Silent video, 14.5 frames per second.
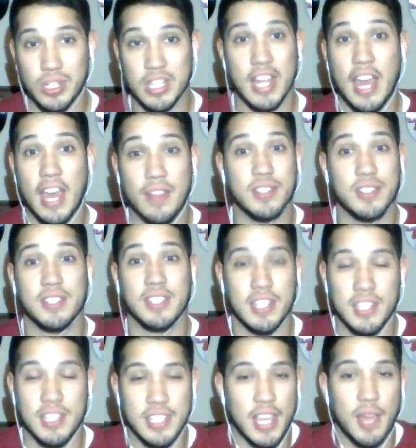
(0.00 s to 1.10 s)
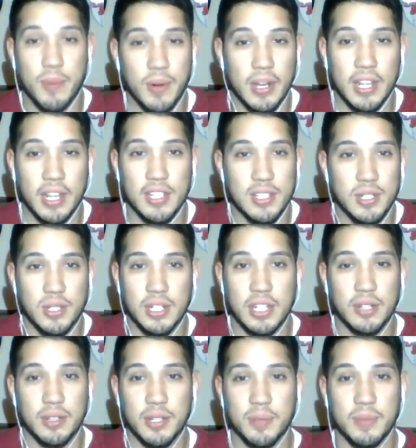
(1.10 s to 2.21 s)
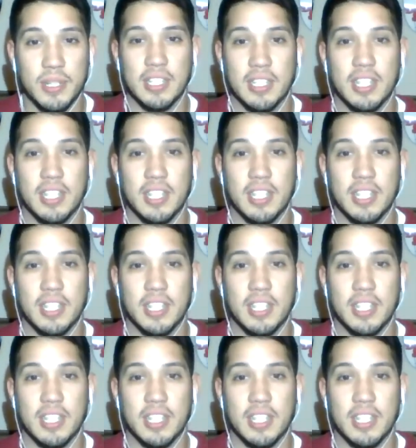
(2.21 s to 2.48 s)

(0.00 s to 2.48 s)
deaths in skateboarding history. You know what I mean?